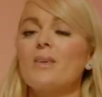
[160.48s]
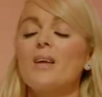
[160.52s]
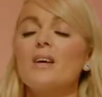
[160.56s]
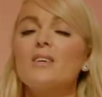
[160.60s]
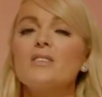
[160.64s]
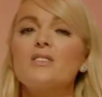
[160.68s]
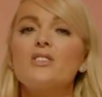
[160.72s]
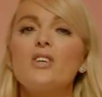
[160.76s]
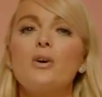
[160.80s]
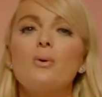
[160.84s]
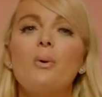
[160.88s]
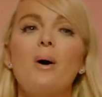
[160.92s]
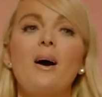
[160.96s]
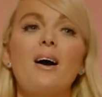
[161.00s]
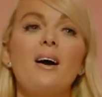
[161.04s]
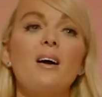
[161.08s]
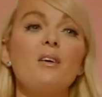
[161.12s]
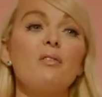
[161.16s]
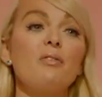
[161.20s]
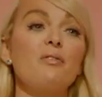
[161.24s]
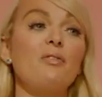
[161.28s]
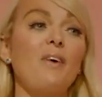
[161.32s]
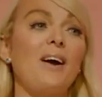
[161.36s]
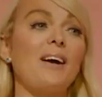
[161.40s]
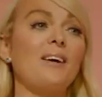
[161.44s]
So I
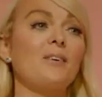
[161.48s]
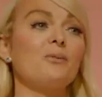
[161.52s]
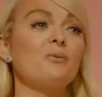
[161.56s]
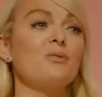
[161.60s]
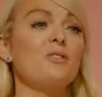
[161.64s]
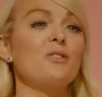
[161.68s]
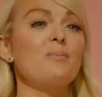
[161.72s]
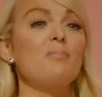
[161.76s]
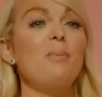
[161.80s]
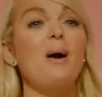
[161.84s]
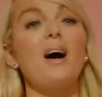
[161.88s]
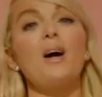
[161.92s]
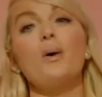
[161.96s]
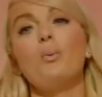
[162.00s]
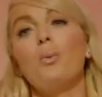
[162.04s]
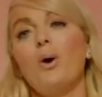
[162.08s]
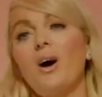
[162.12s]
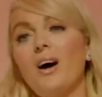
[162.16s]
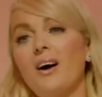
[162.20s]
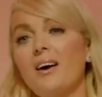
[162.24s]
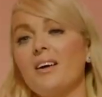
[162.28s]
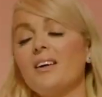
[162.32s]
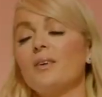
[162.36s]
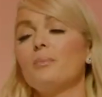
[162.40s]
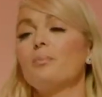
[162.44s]
found my
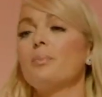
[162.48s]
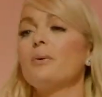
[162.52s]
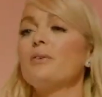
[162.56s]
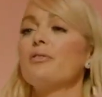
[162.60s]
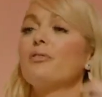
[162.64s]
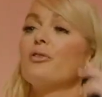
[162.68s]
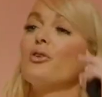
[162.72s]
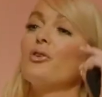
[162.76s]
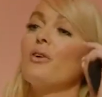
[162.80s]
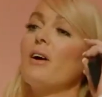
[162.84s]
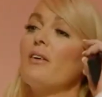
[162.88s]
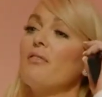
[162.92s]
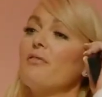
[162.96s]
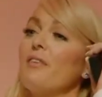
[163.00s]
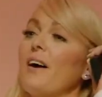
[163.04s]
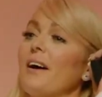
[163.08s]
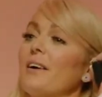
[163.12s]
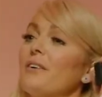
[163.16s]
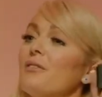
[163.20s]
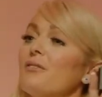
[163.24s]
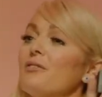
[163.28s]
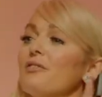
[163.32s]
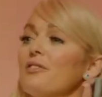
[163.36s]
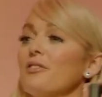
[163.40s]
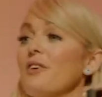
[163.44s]
why before I
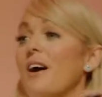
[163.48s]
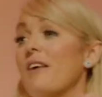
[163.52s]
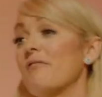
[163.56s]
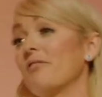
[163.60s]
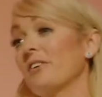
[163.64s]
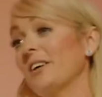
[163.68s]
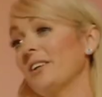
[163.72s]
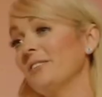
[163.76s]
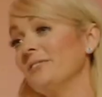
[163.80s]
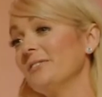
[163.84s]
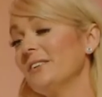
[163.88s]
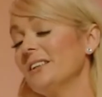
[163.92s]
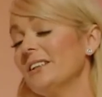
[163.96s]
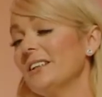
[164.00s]
found Forever.